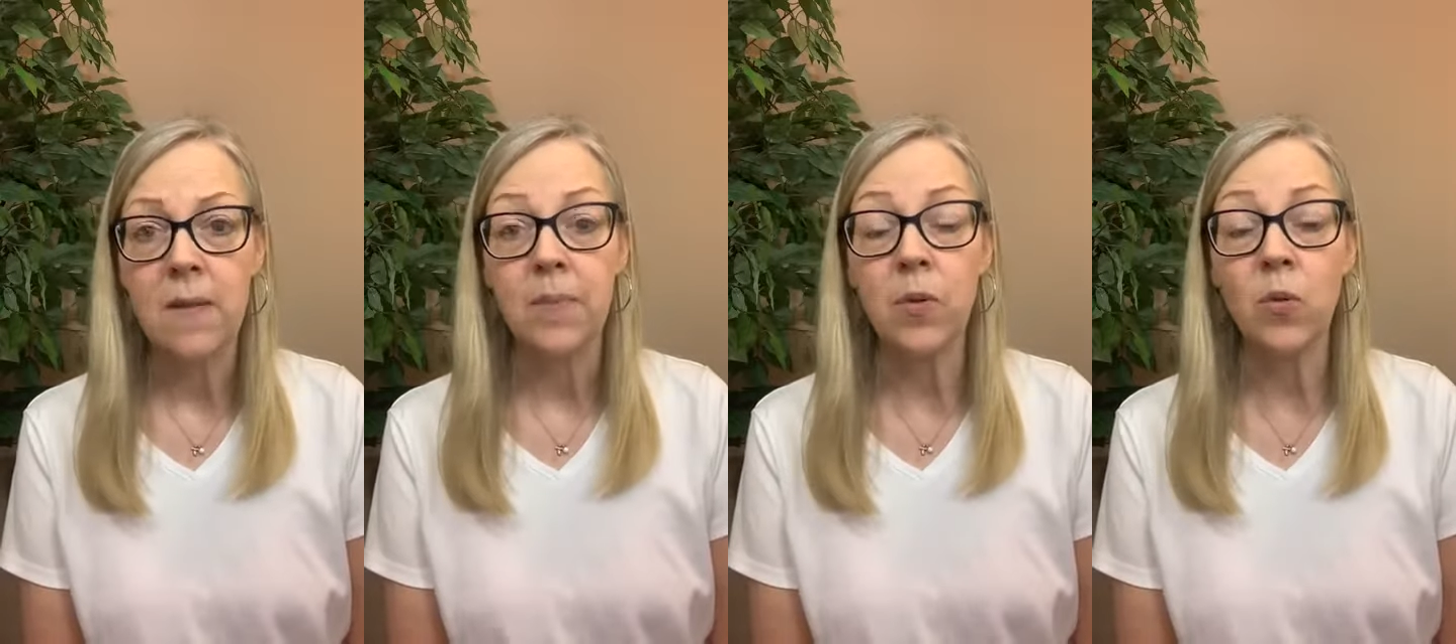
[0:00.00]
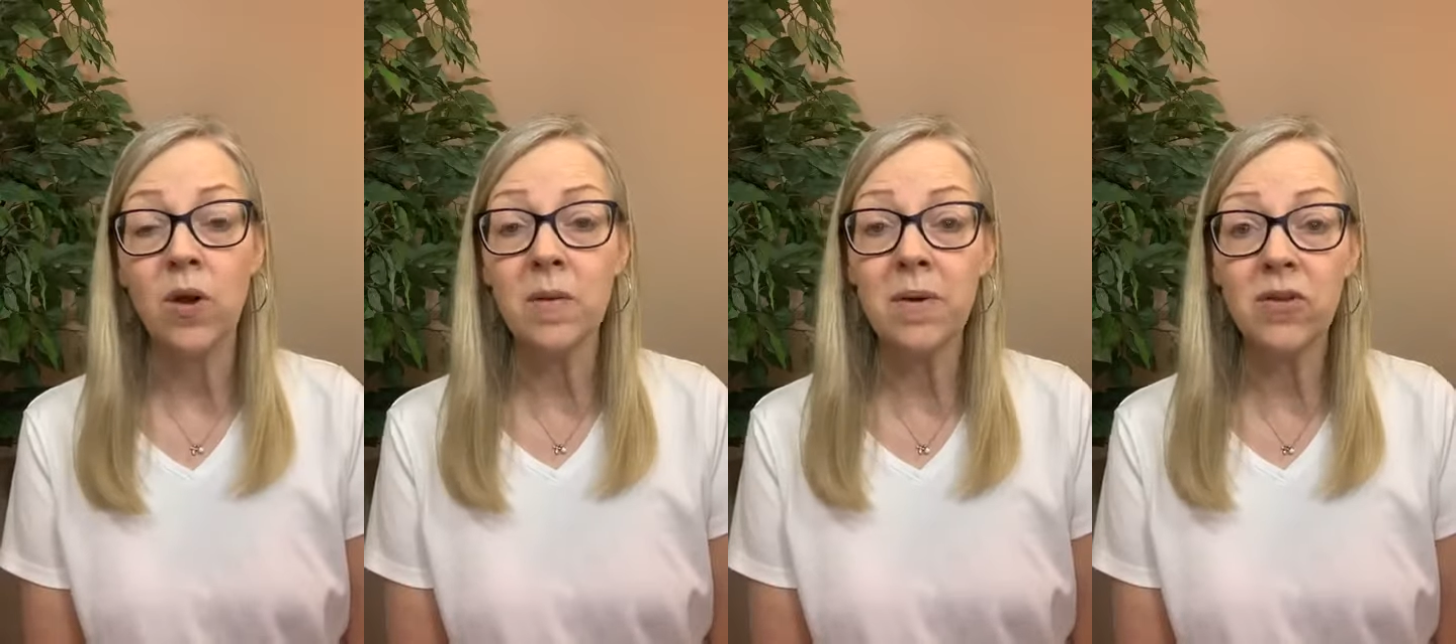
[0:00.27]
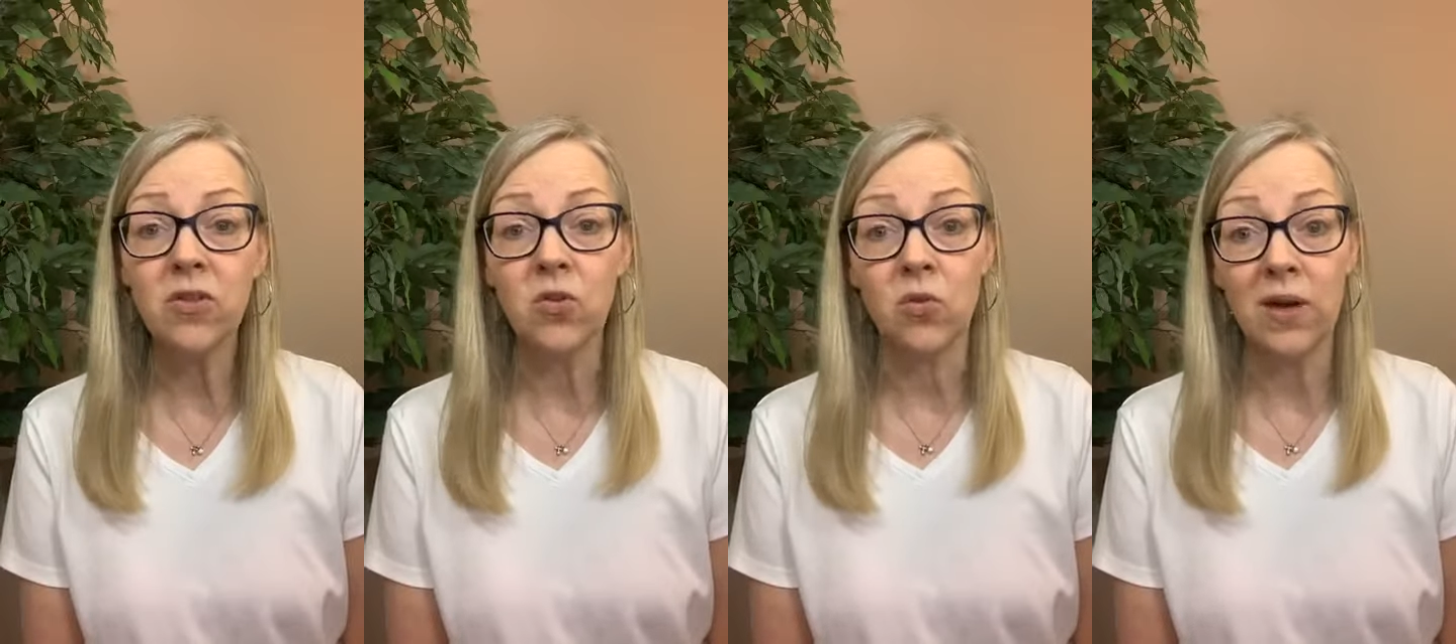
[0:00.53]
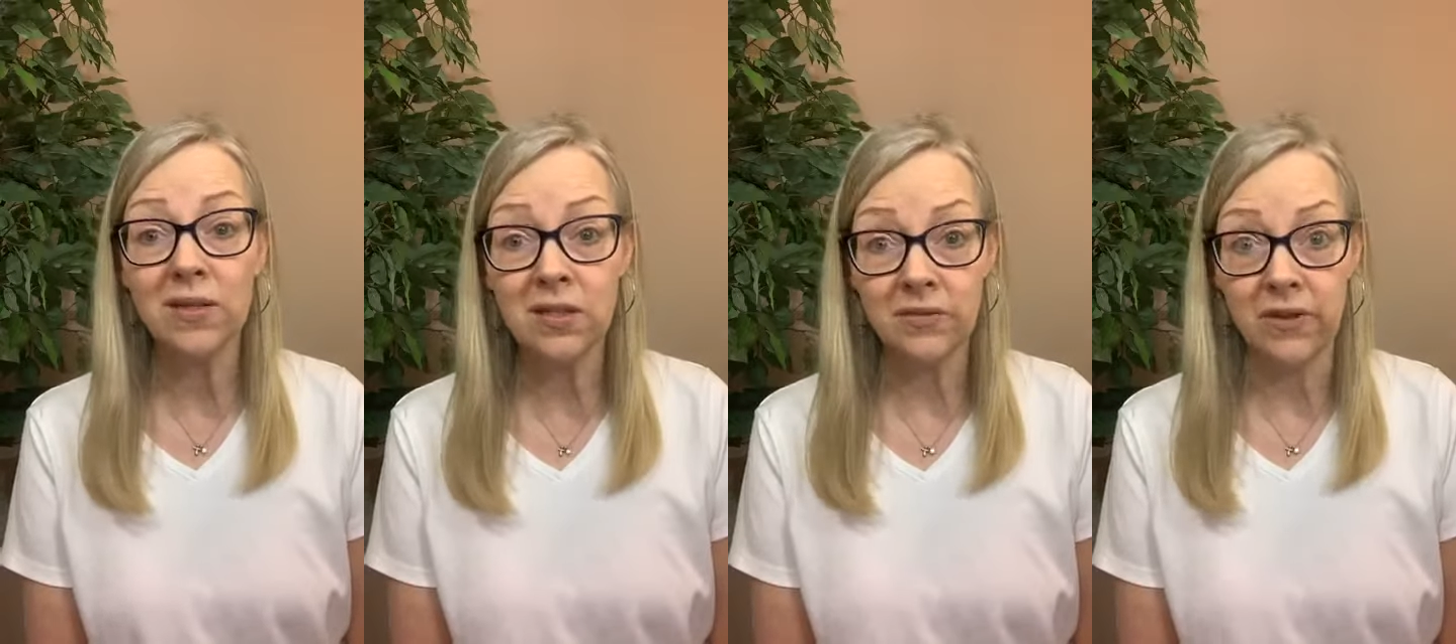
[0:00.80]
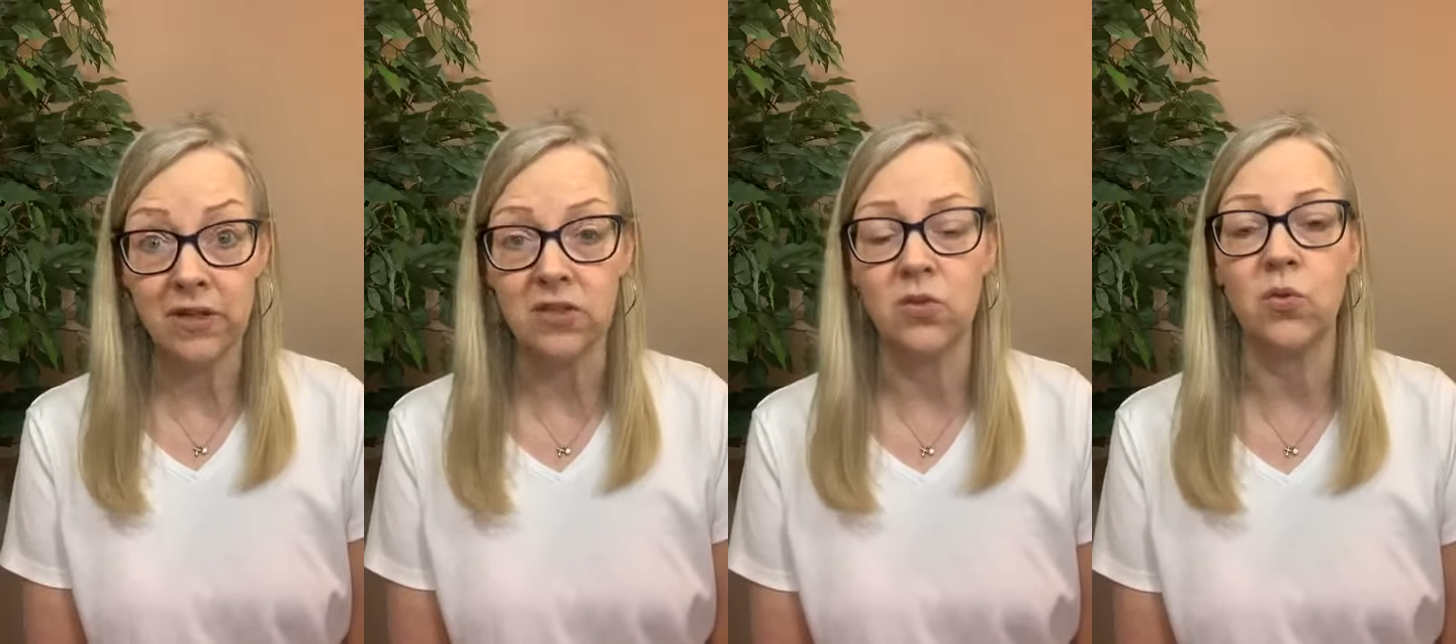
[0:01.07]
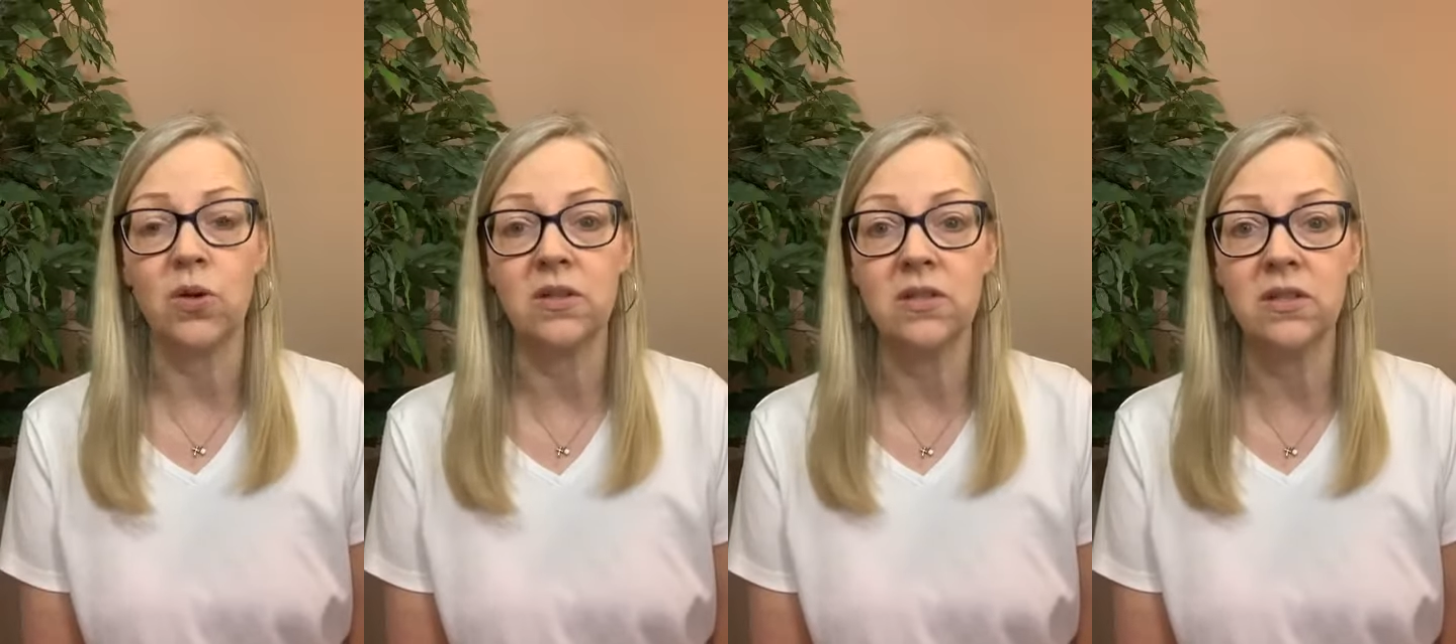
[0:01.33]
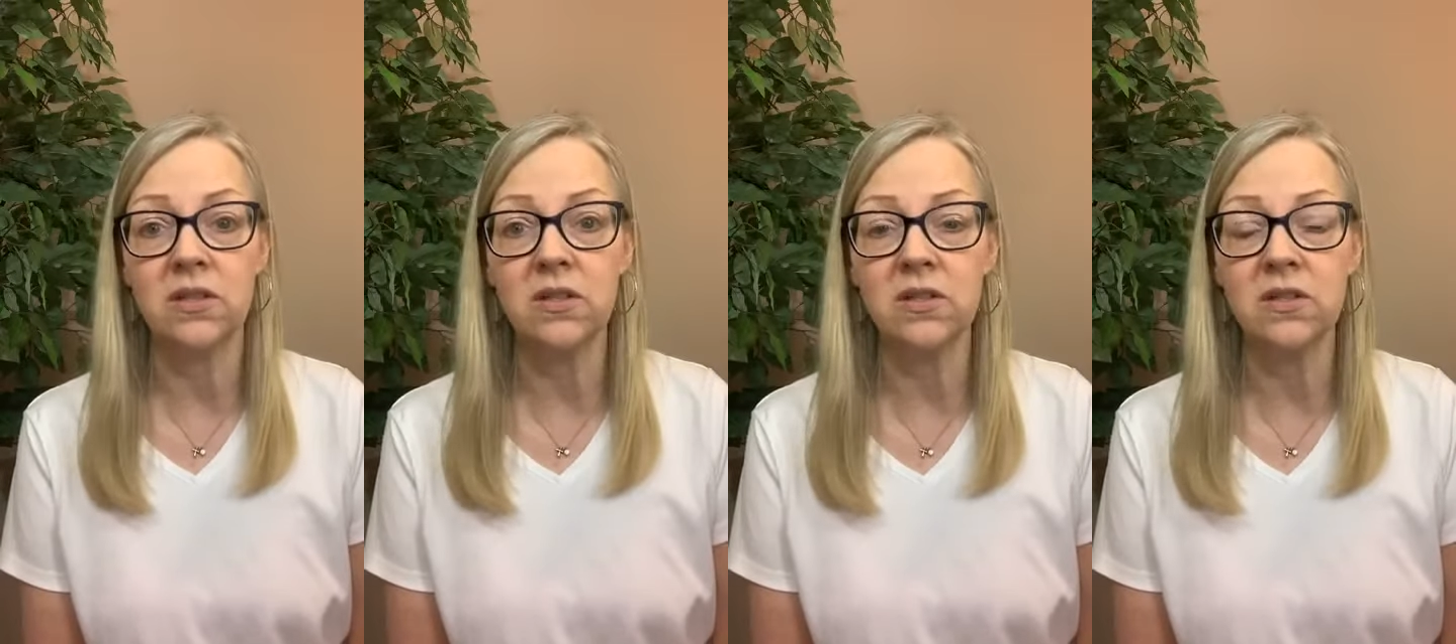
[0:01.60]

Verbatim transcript: but what about the rest of us who are still